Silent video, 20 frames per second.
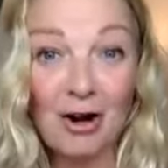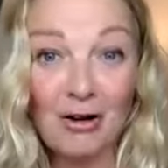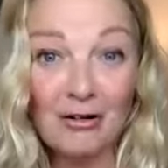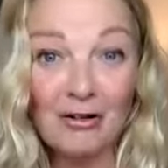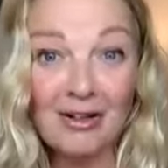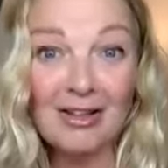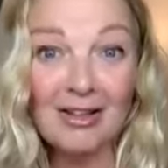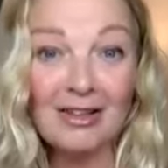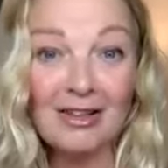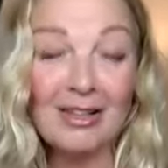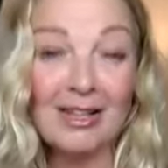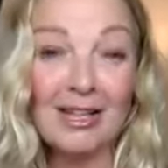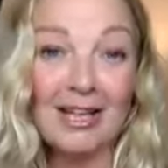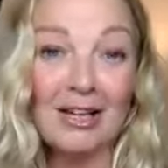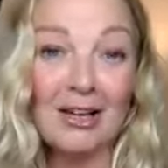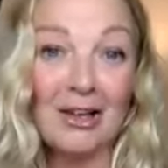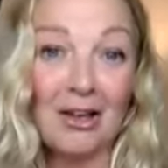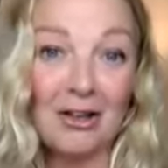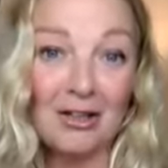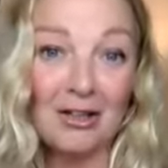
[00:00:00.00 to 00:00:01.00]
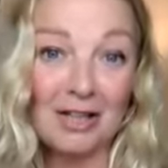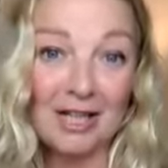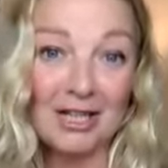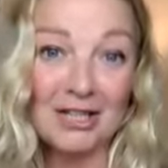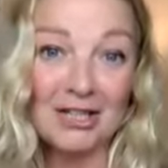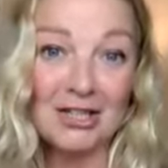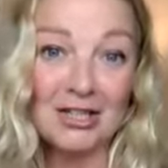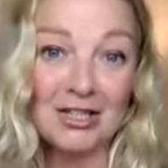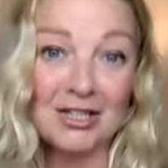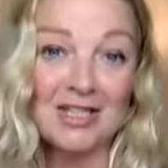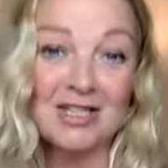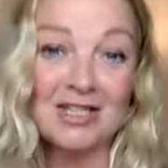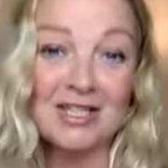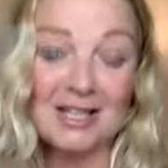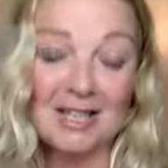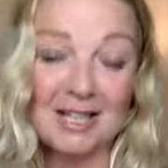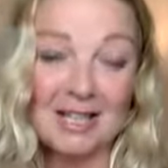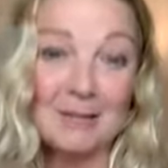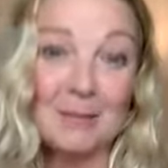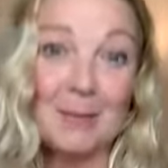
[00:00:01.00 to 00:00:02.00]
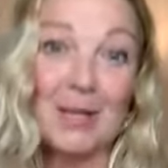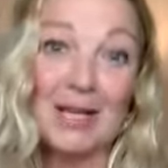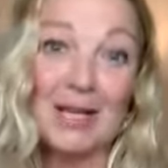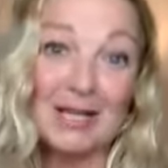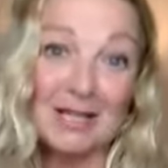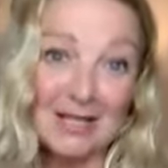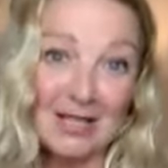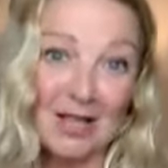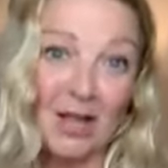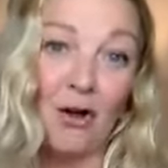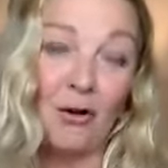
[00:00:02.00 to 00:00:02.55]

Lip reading: own earthly incarnations to these beings that